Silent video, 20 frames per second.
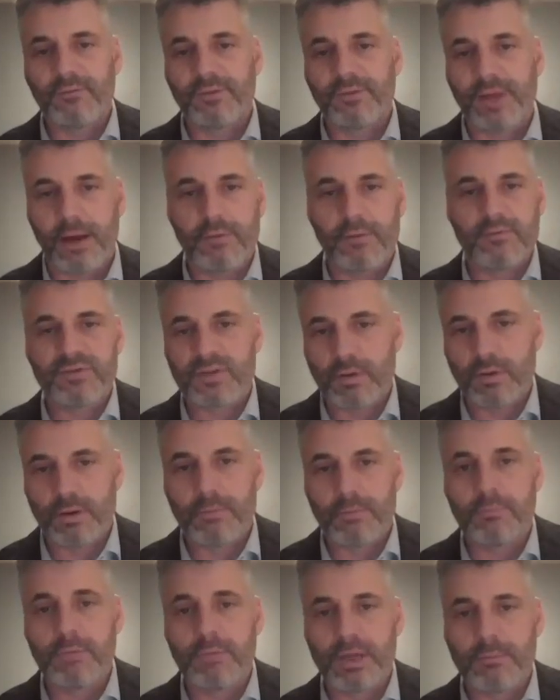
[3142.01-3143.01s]
if tariffs
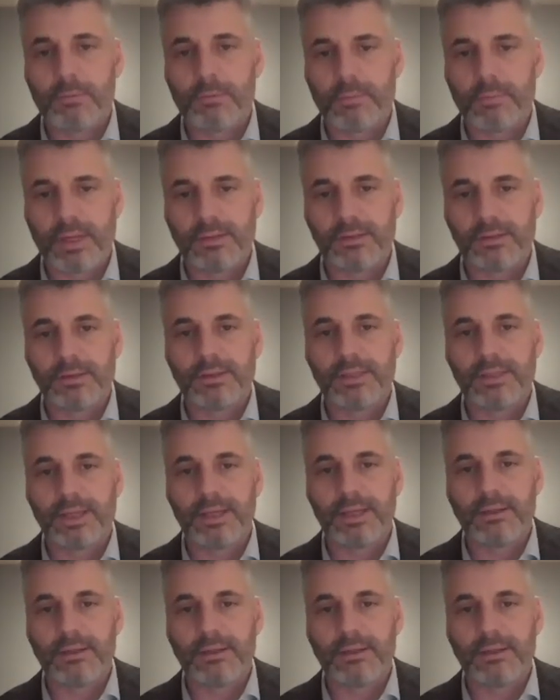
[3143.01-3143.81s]
are implemented,